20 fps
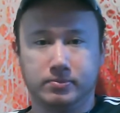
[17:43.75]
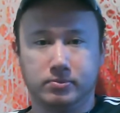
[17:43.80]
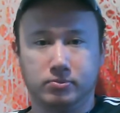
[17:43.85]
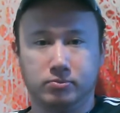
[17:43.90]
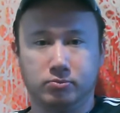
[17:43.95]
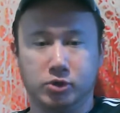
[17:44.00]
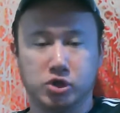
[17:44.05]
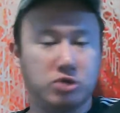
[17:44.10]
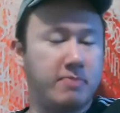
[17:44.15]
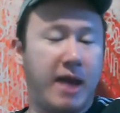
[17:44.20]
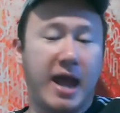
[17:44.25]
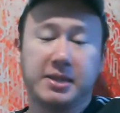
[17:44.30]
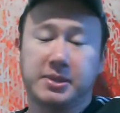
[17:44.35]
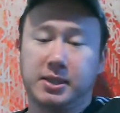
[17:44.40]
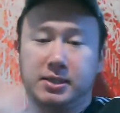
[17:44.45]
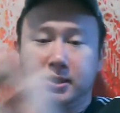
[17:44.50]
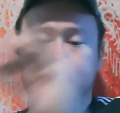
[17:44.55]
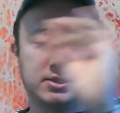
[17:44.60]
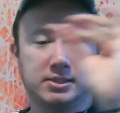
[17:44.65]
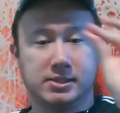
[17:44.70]
When you make
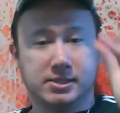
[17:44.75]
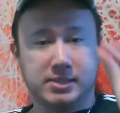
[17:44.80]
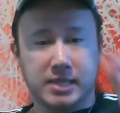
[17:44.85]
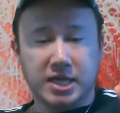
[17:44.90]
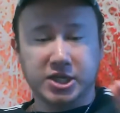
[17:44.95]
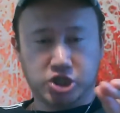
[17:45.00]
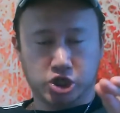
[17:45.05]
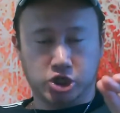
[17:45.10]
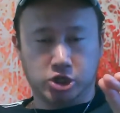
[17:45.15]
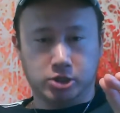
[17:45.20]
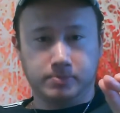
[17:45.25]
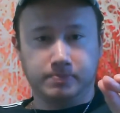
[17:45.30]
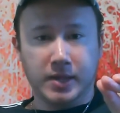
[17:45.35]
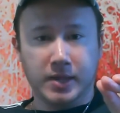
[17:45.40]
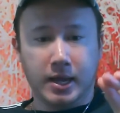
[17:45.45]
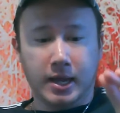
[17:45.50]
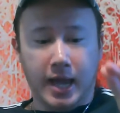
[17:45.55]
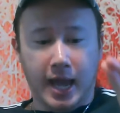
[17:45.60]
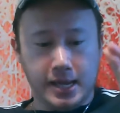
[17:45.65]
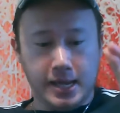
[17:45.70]
the decision,
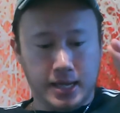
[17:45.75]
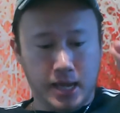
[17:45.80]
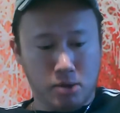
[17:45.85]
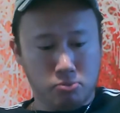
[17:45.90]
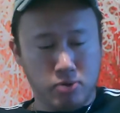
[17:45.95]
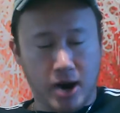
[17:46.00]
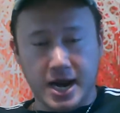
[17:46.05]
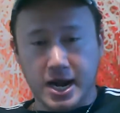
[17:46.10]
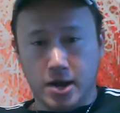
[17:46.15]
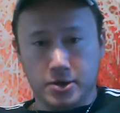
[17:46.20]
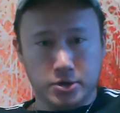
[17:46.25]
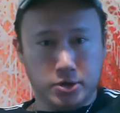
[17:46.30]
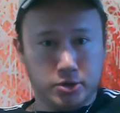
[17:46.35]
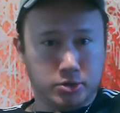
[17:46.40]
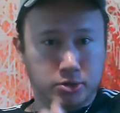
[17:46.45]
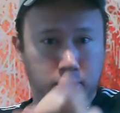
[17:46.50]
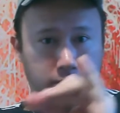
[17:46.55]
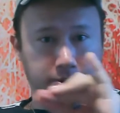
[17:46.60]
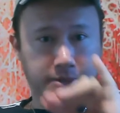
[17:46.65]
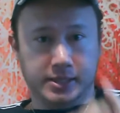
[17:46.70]
aka write out
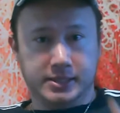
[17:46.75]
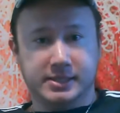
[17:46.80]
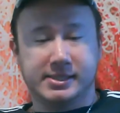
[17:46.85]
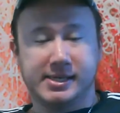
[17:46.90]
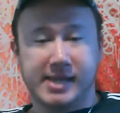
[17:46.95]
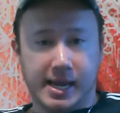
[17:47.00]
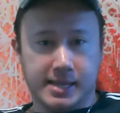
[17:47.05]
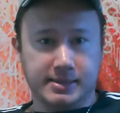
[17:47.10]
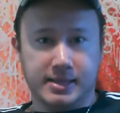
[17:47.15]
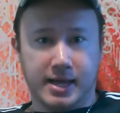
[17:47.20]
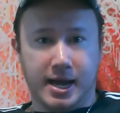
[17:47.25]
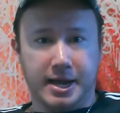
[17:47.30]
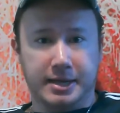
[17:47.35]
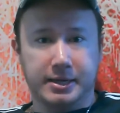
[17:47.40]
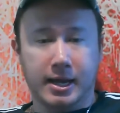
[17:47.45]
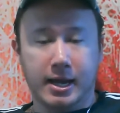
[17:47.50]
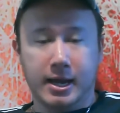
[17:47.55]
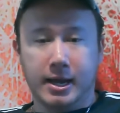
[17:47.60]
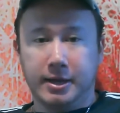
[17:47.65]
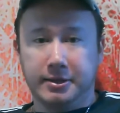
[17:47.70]
your goal and the
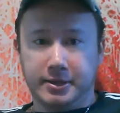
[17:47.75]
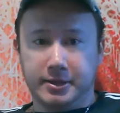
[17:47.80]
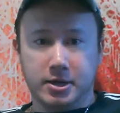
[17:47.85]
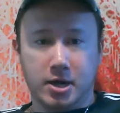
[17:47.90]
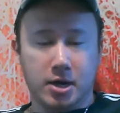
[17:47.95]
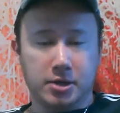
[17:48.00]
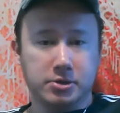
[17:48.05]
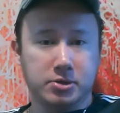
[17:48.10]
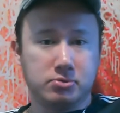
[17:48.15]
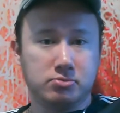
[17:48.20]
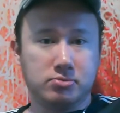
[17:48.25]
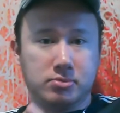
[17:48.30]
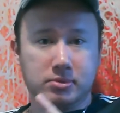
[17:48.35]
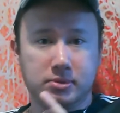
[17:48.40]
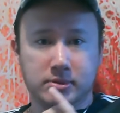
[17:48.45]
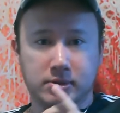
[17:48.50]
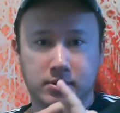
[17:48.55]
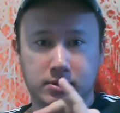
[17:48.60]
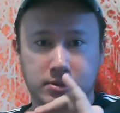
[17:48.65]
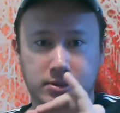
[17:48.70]
deadline,
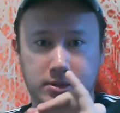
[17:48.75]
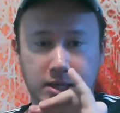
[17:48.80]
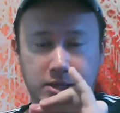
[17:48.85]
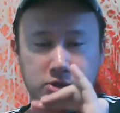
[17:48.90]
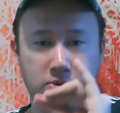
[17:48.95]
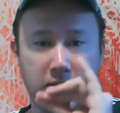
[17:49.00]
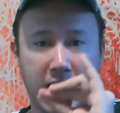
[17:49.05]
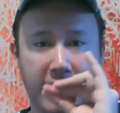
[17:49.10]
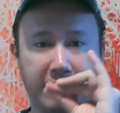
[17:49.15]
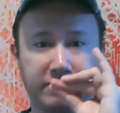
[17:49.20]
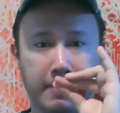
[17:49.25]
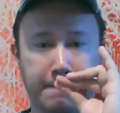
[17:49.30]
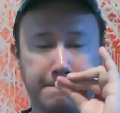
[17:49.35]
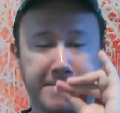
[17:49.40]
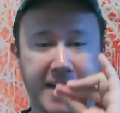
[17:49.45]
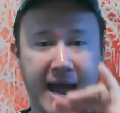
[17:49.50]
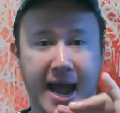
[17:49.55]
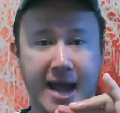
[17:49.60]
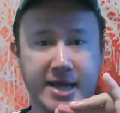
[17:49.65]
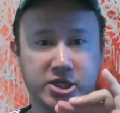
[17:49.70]
then you have the
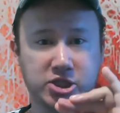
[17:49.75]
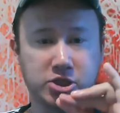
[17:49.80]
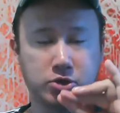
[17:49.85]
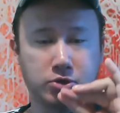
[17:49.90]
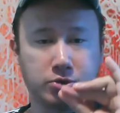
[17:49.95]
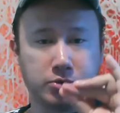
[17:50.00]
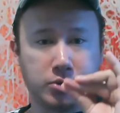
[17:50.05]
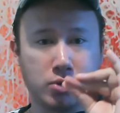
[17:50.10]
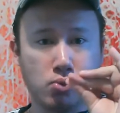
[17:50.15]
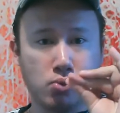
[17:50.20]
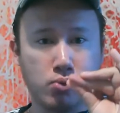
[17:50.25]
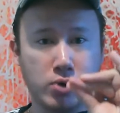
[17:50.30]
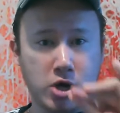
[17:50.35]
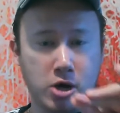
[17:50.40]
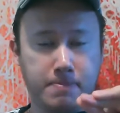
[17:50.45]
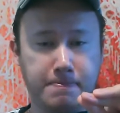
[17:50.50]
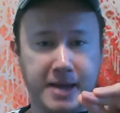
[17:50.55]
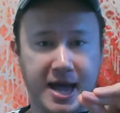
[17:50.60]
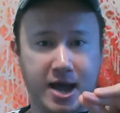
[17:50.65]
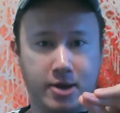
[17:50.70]
passion or the
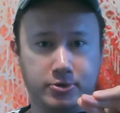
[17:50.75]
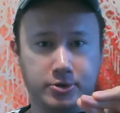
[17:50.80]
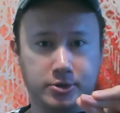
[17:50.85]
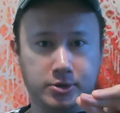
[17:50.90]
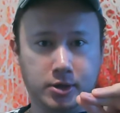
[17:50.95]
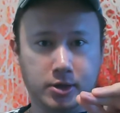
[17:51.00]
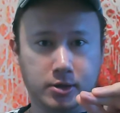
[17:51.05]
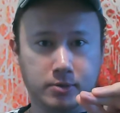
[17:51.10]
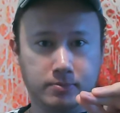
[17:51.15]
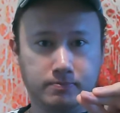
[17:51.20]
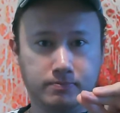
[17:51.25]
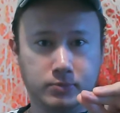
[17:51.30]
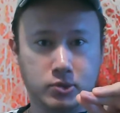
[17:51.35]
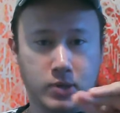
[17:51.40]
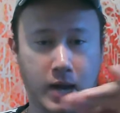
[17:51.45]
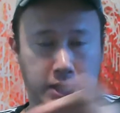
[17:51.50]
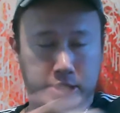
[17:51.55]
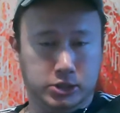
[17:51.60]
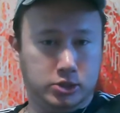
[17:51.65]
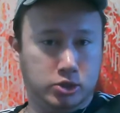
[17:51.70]
willpower
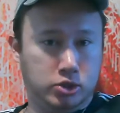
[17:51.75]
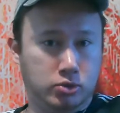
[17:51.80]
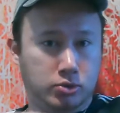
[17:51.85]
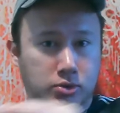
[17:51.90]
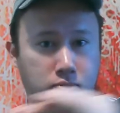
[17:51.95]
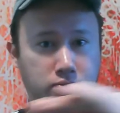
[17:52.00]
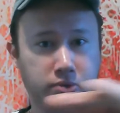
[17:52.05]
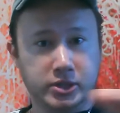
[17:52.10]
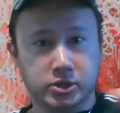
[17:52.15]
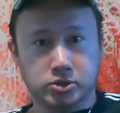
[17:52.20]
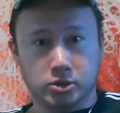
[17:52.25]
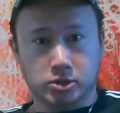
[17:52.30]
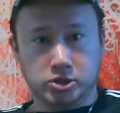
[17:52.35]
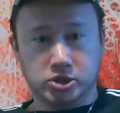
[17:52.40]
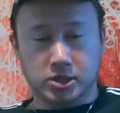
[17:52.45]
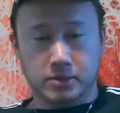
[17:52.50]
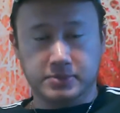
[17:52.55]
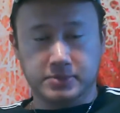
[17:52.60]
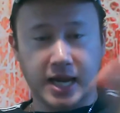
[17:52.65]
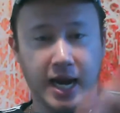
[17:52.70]
to actually do the
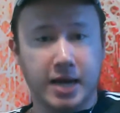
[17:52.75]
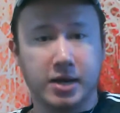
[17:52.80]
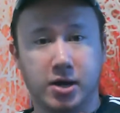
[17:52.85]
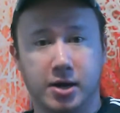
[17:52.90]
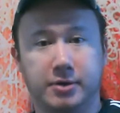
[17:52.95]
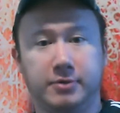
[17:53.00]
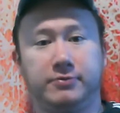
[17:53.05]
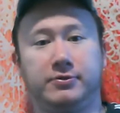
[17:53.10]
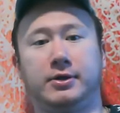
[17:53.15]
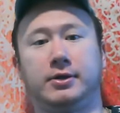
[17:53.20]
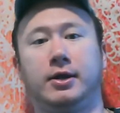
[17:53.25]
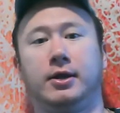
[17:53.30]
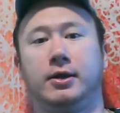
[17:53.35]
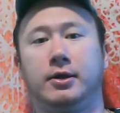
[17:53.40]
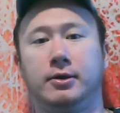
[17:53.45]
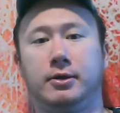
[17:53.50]
research and obtain all of it.